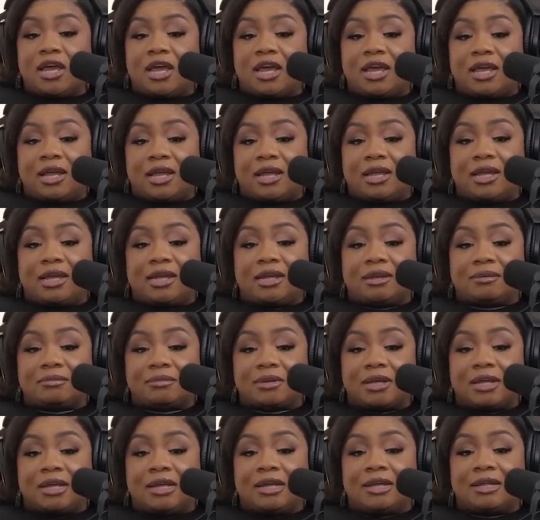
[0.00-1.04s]
and
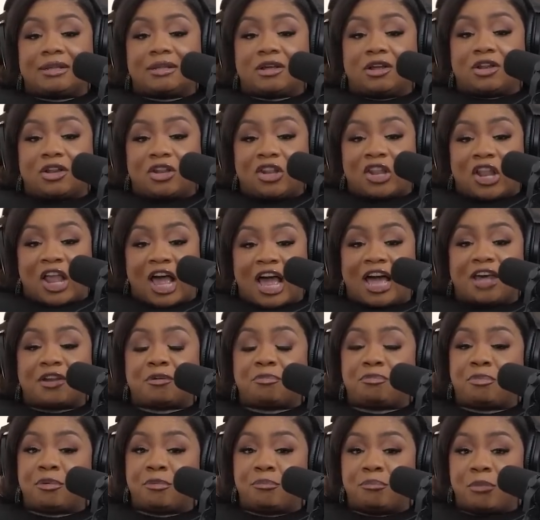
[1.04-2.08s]
a lot
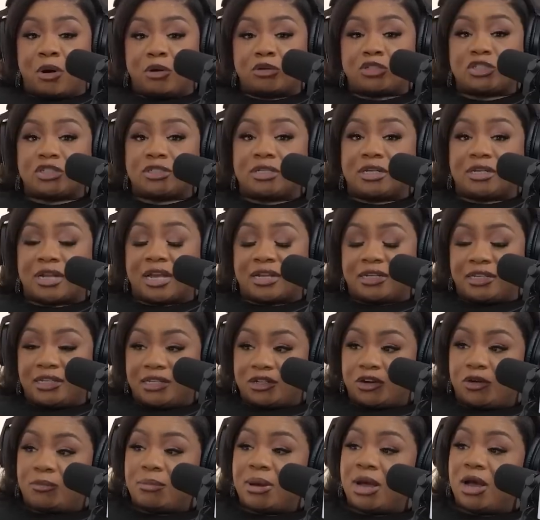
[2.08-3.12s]
of promotion that I did
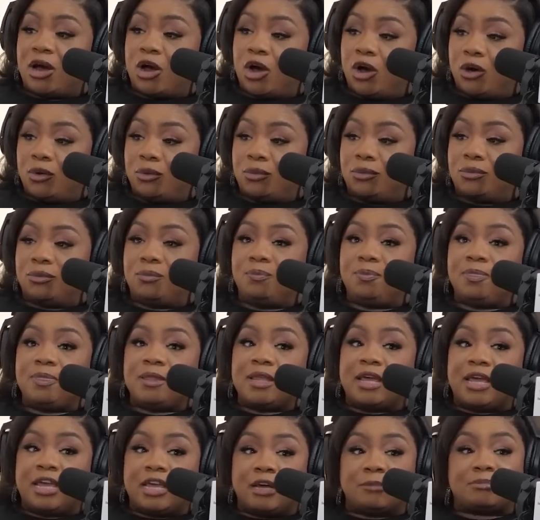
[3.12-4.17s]
on my own
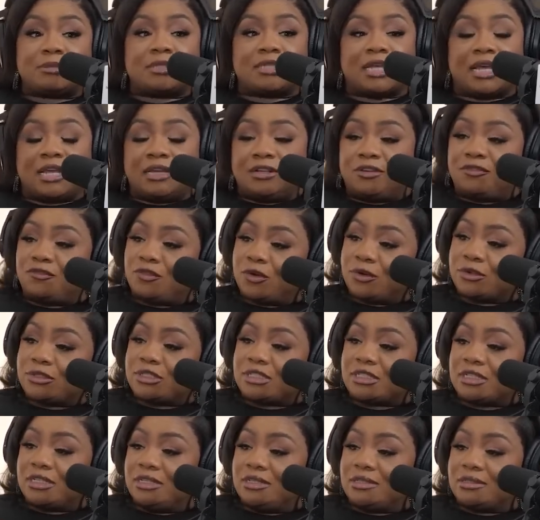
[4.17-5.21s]
helped save the first
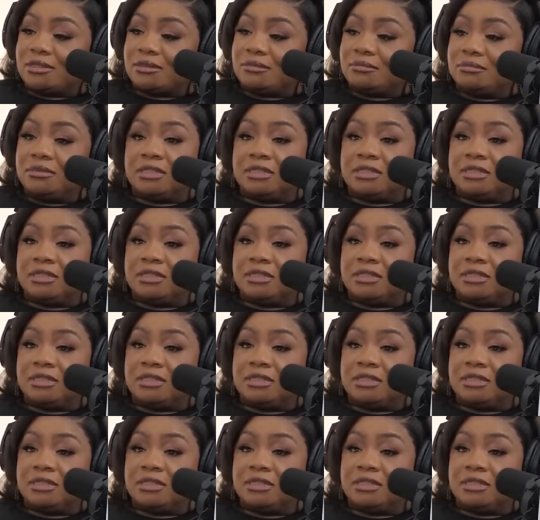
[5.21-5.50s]
season.